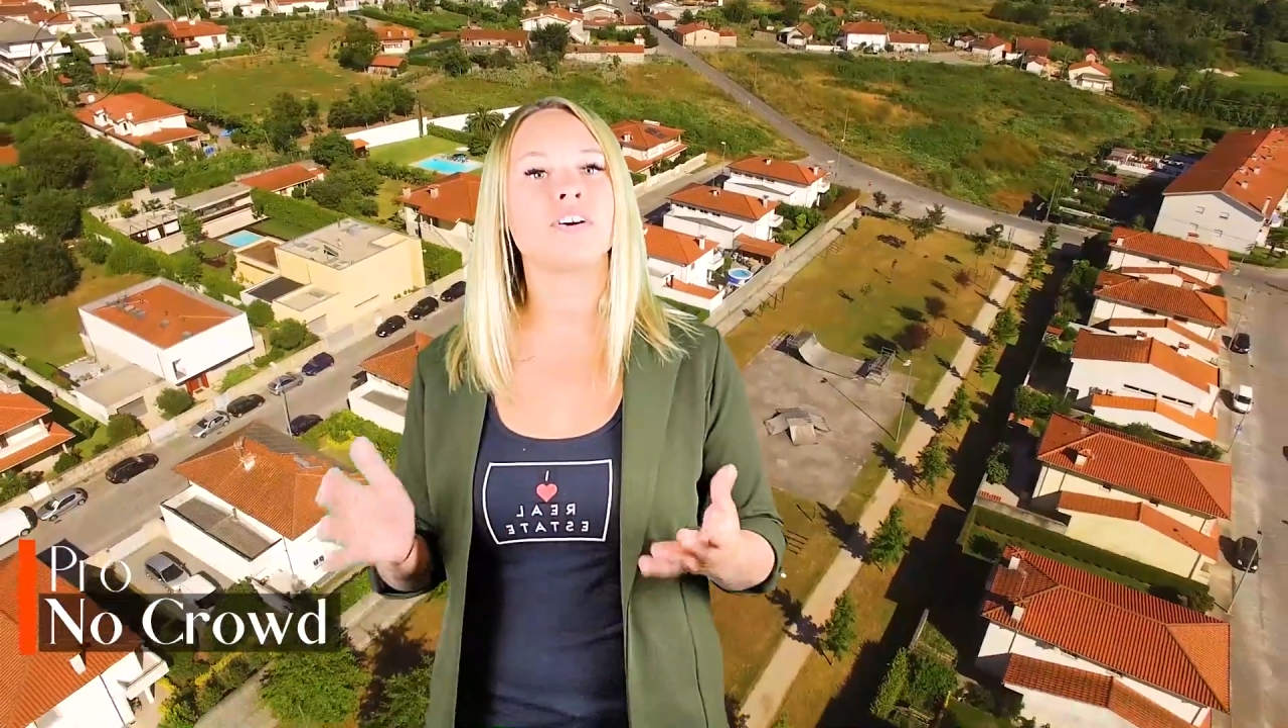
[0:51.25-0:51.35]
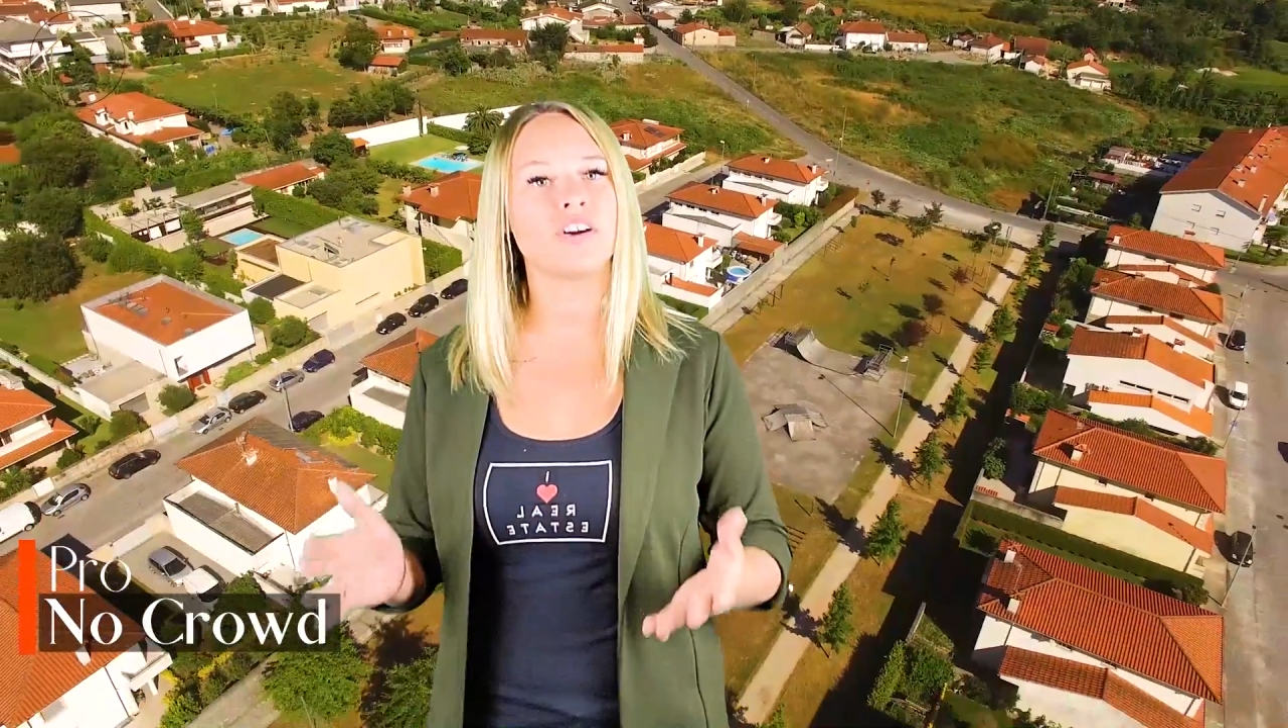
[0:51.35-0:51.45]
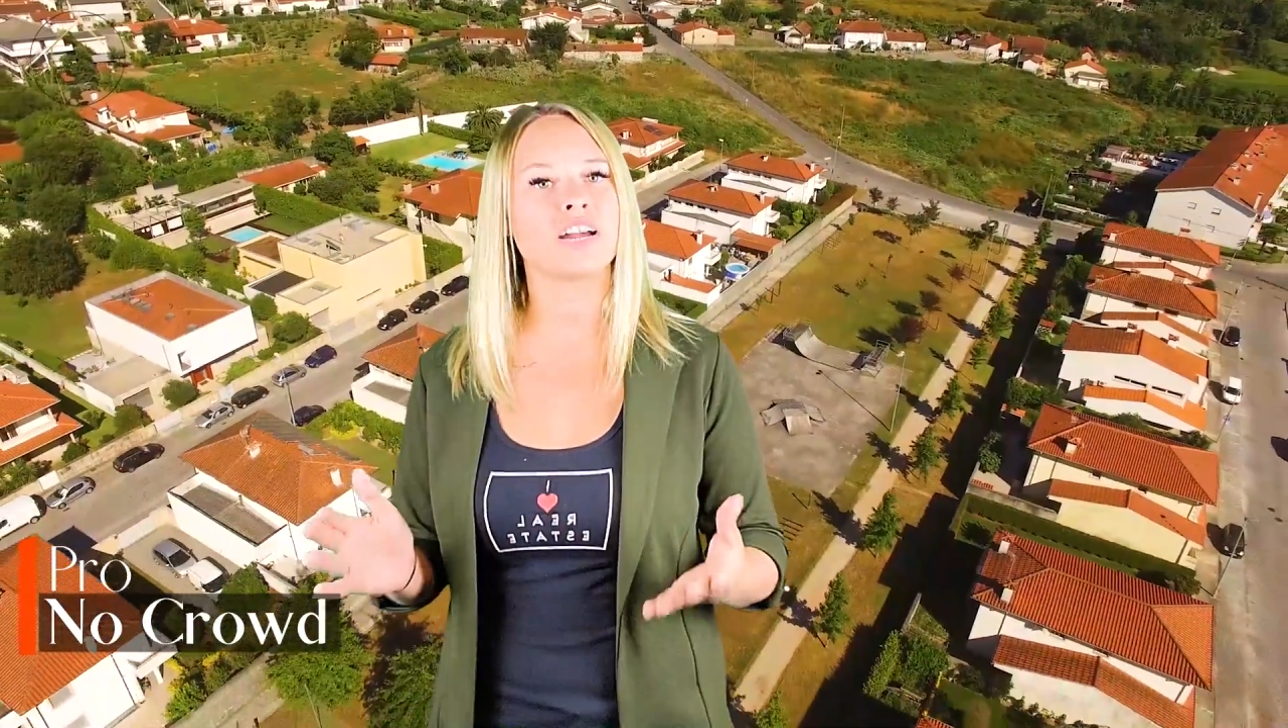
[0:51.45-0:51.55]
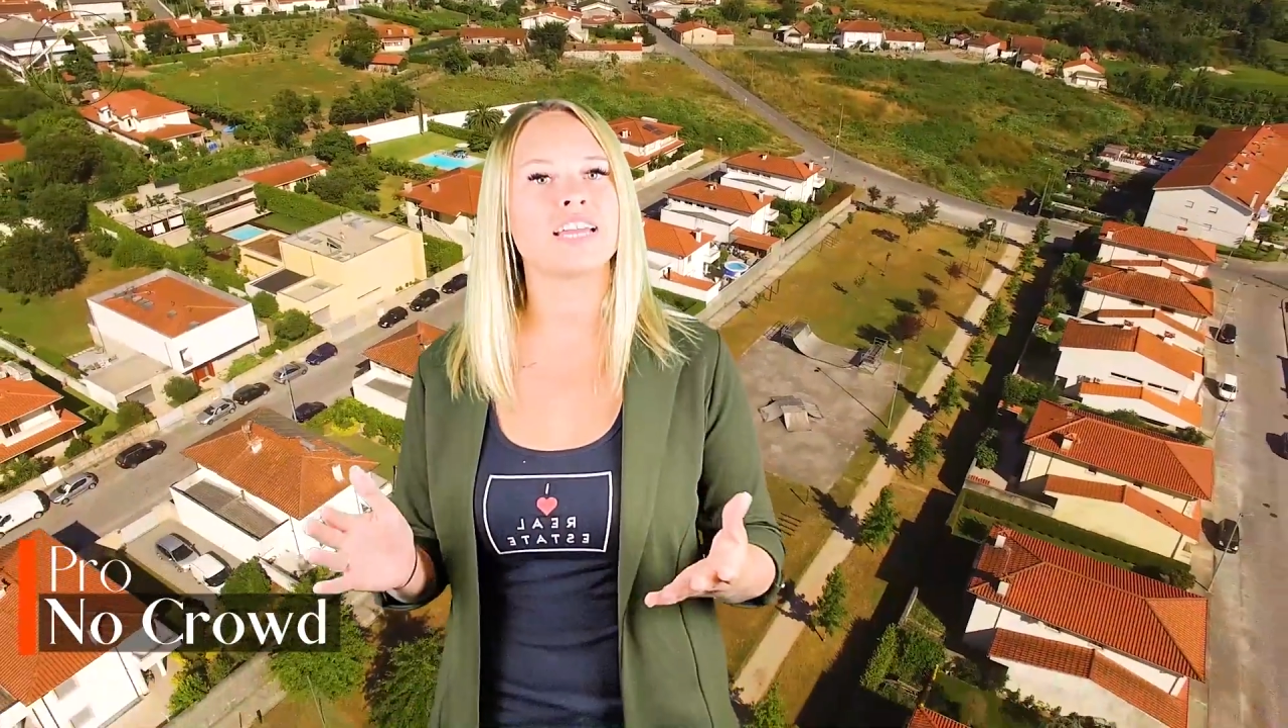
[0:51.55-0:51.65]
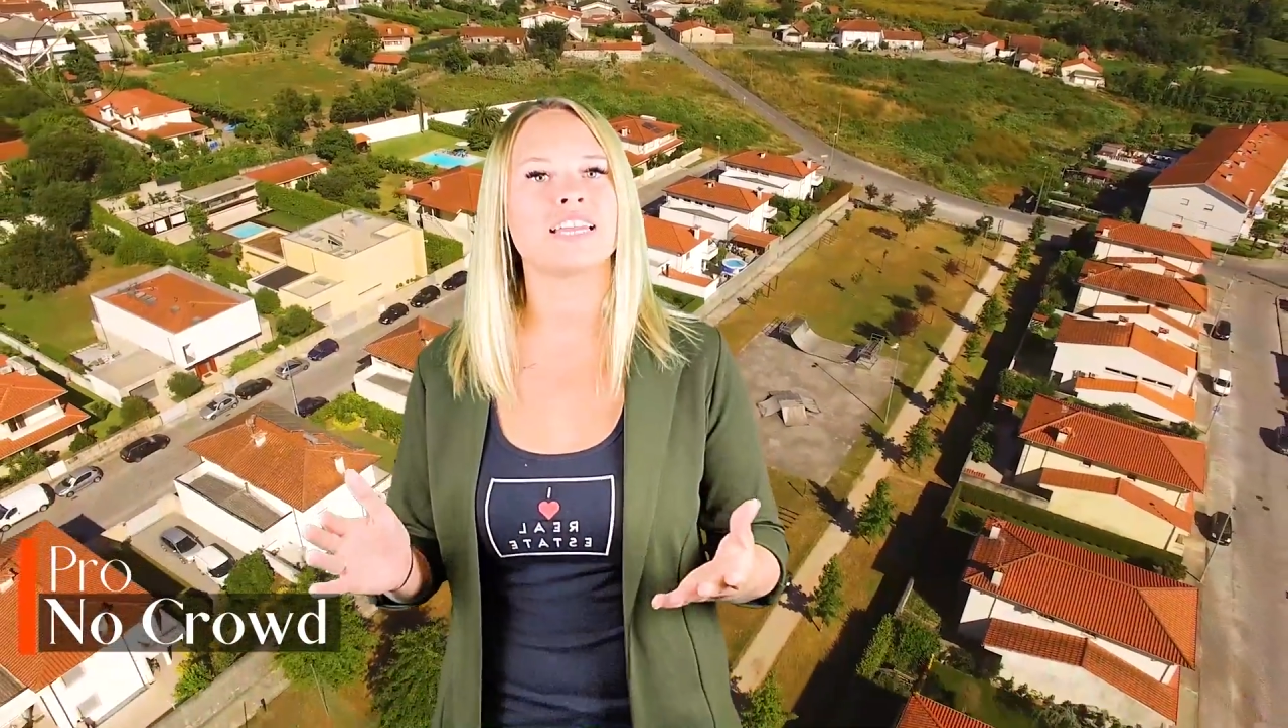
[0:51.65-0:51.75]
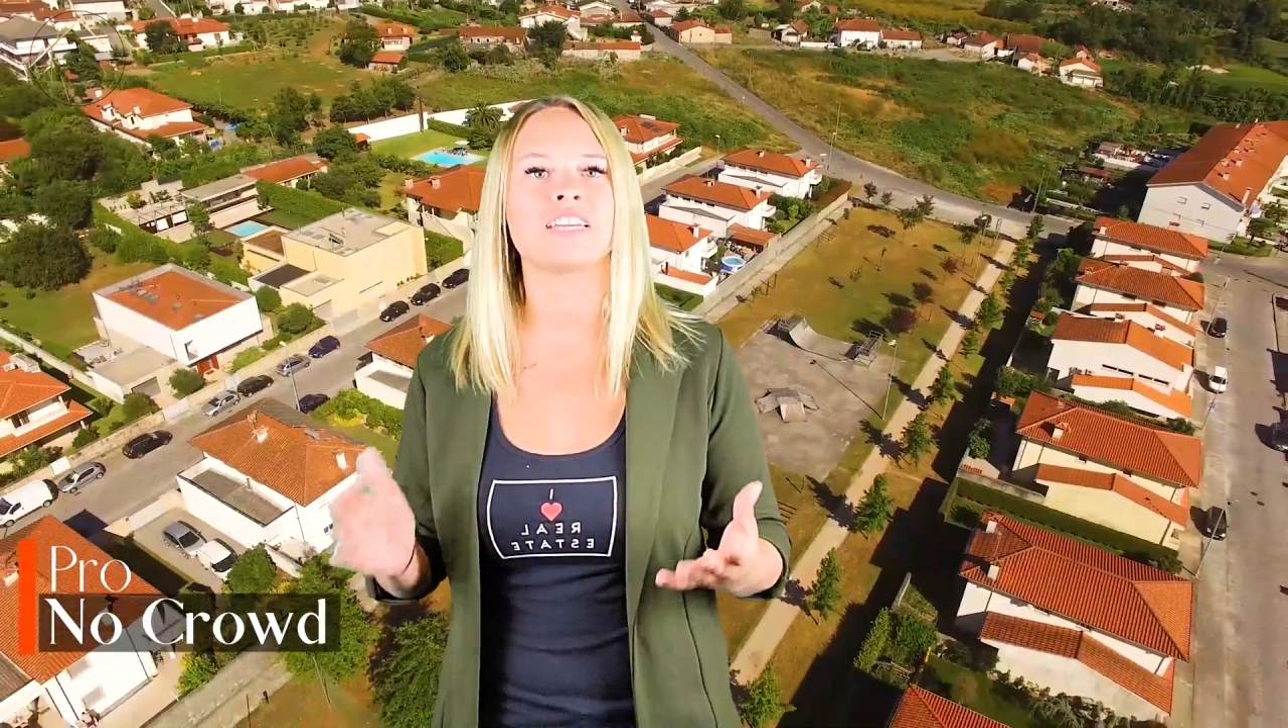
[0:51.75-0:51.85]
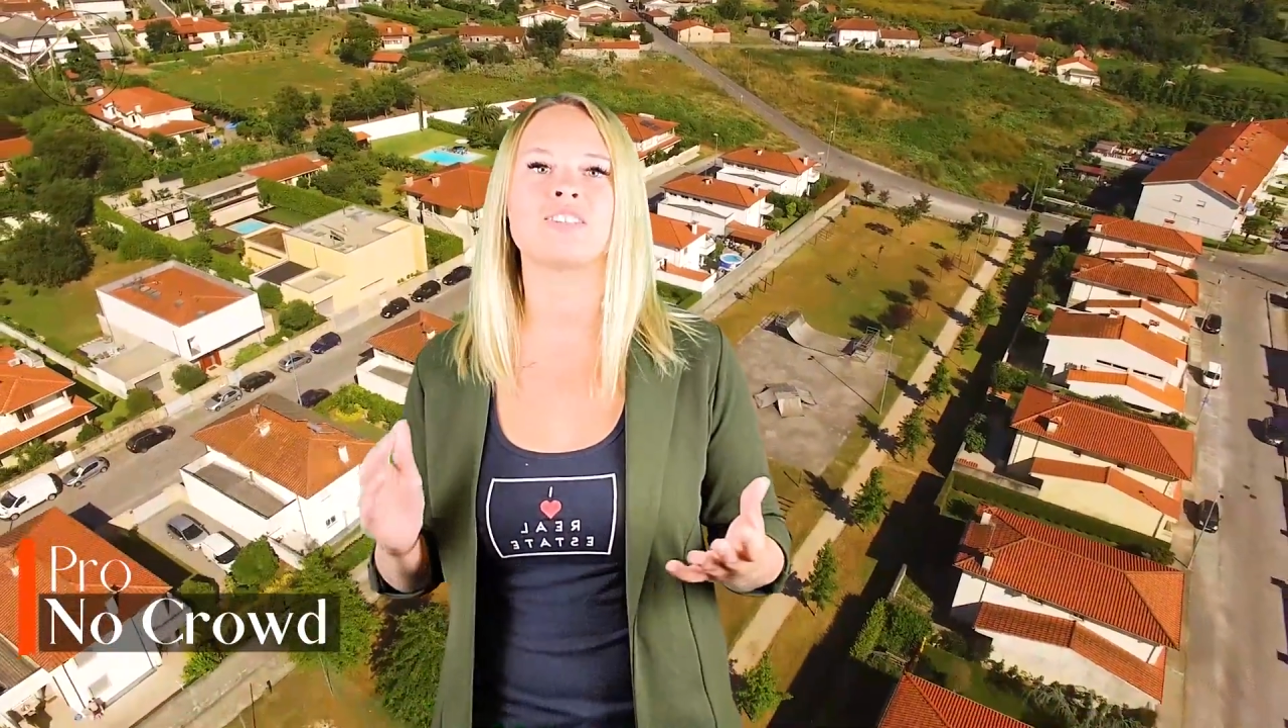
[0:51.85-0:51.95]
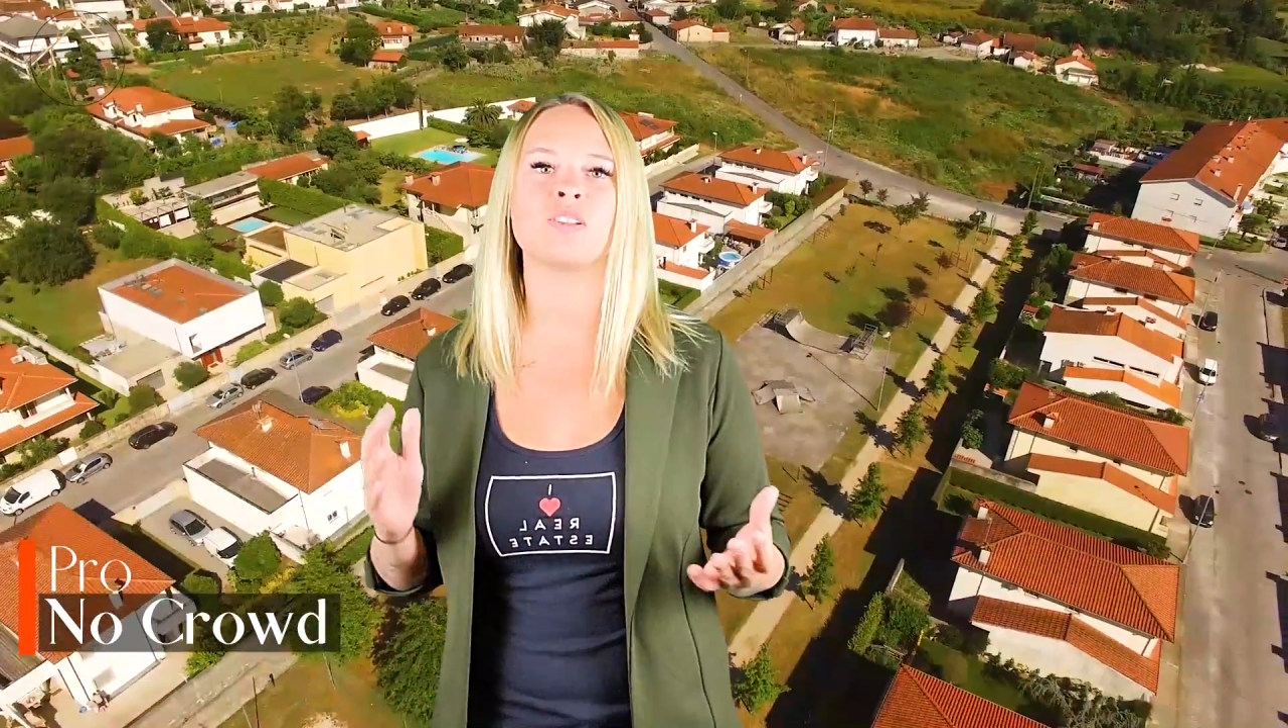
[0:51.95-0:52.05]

Current is